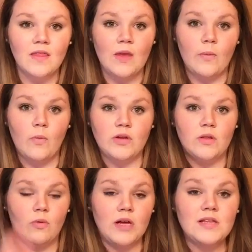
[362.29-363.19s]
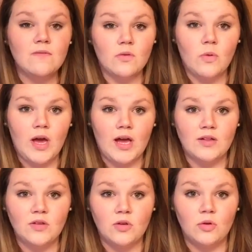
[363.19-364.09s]
Then we went the rest of the way
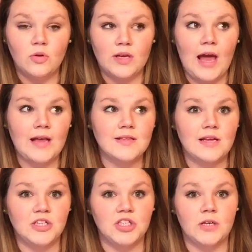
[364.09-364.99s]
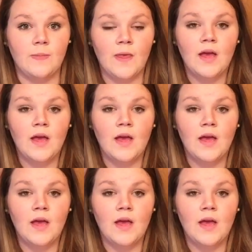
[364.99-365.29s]
to the gas station,